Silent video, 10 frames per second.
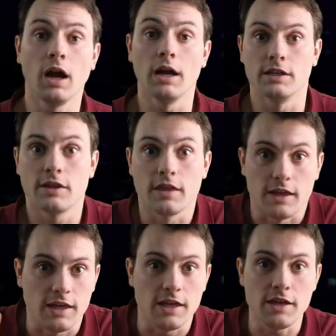into the
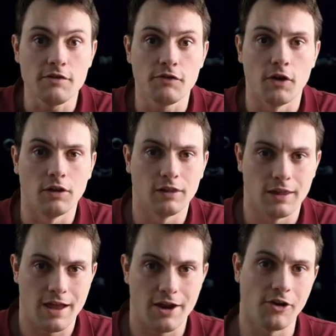evil
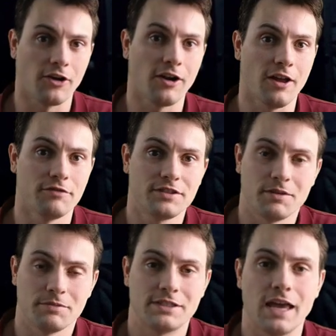lair of
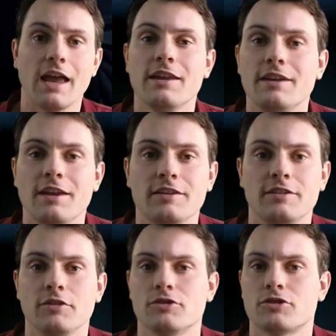some
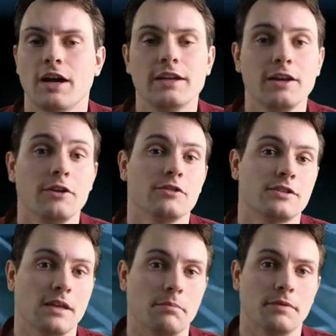scientist who's trying to do
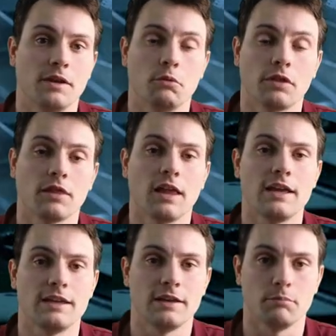something with
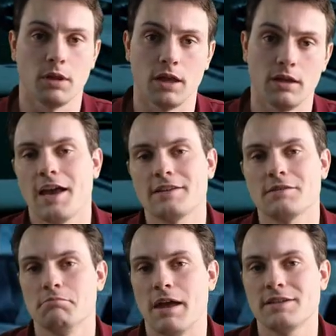Lycan blood. He has
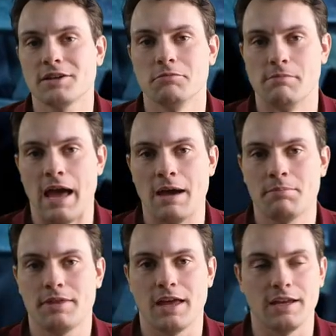a mental
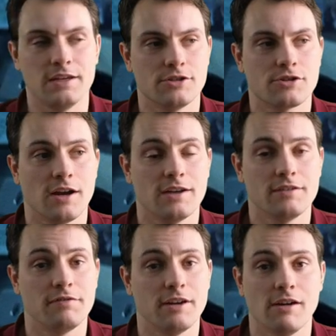map that he's trying
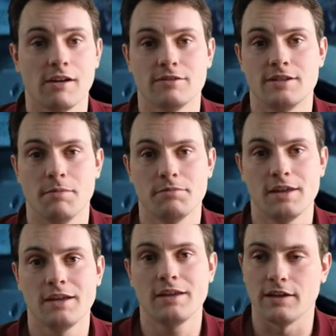to figure out something, and